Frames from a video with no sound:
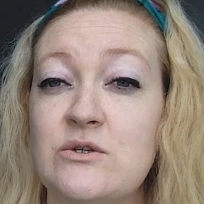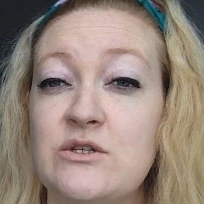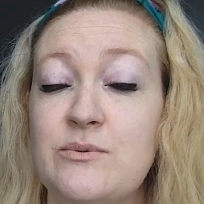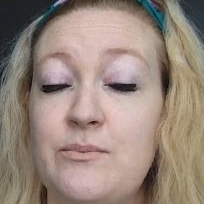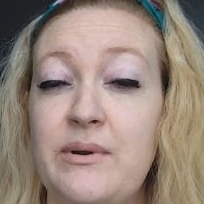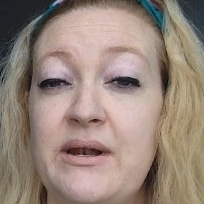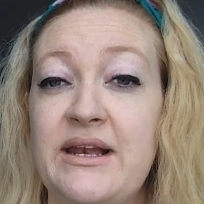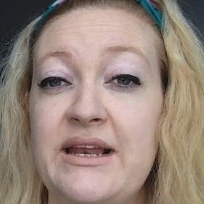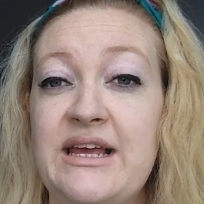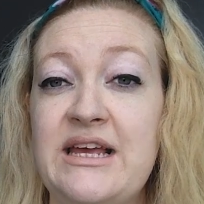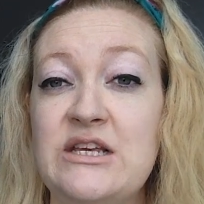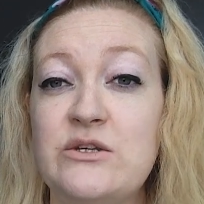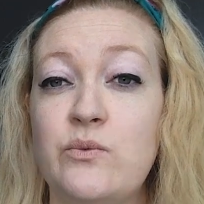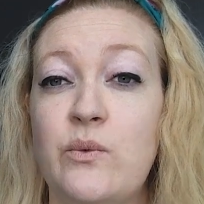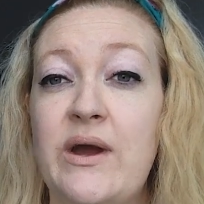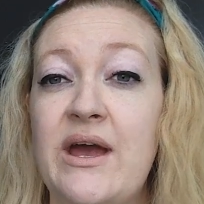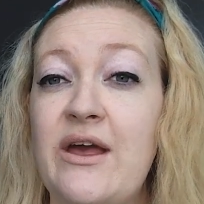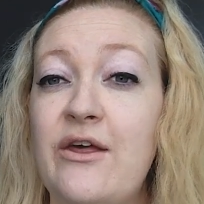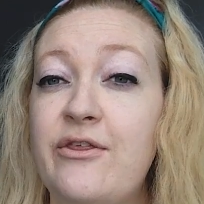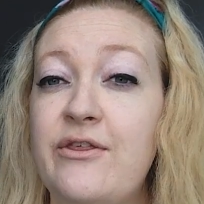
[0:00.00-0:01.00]
So to
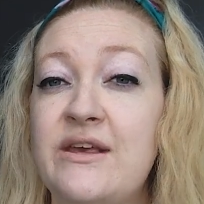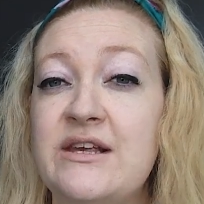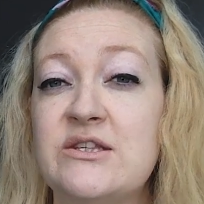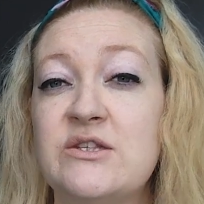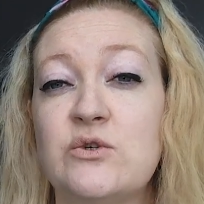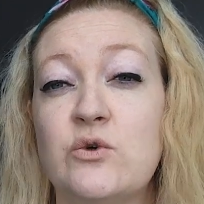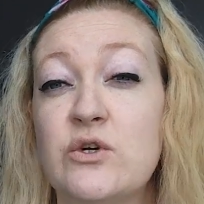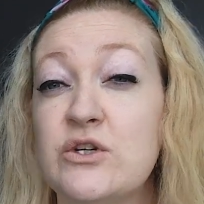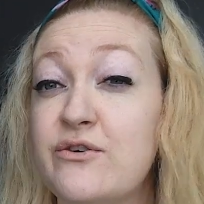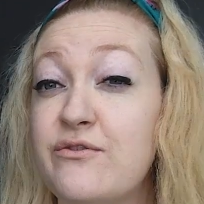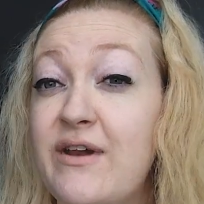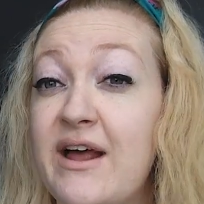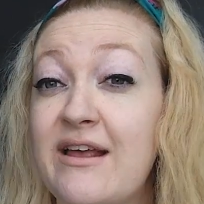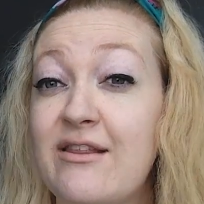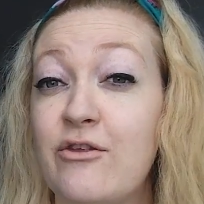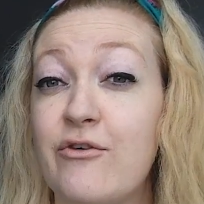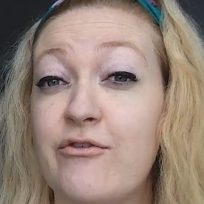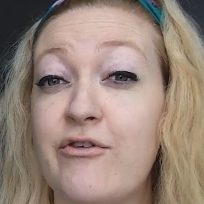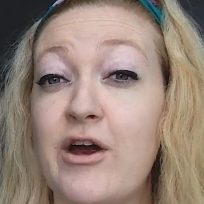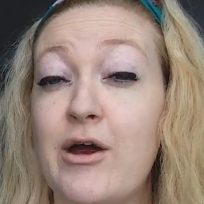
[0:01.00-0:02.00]
plead with is sort of
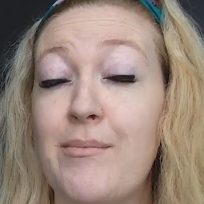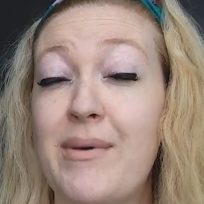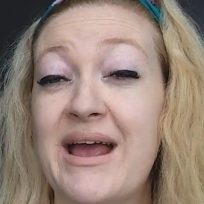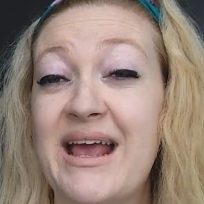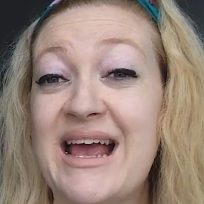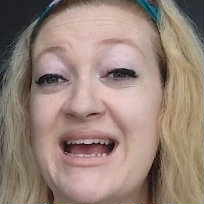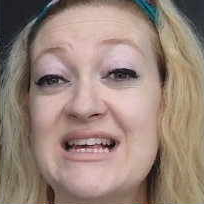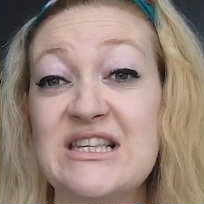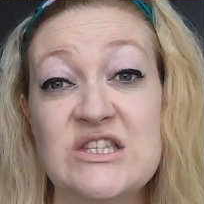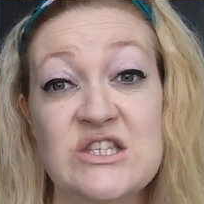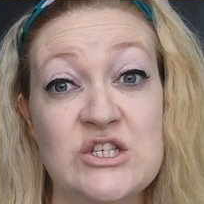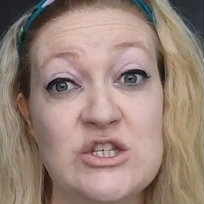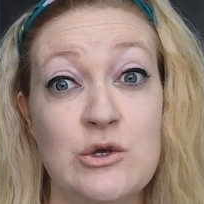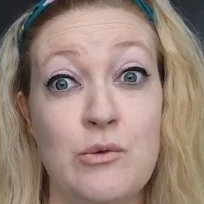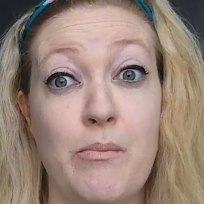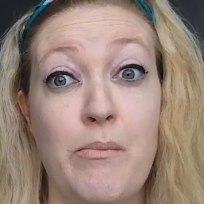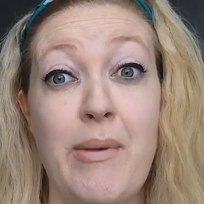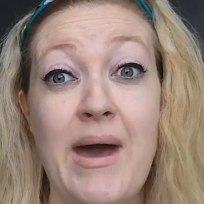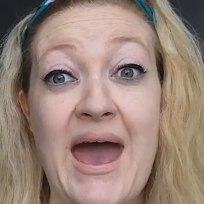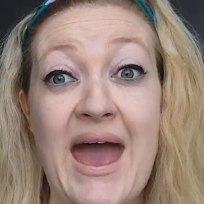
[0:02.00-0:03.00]
like the verb, I guess,
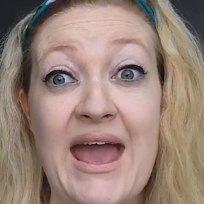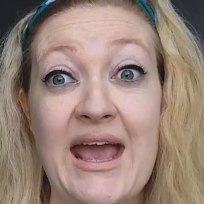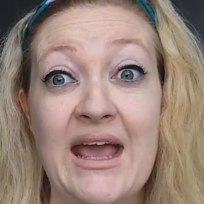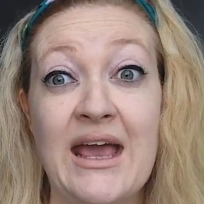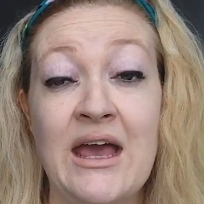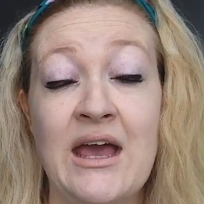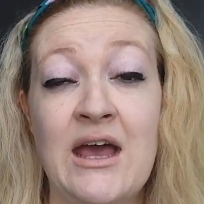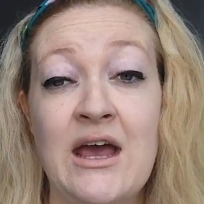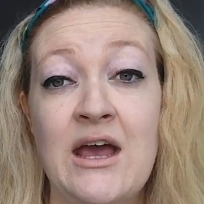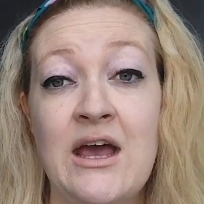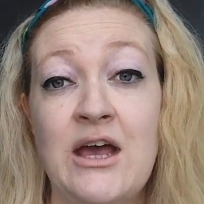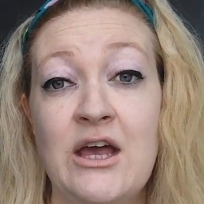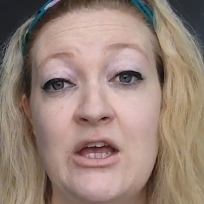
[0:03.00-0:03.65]
to beg.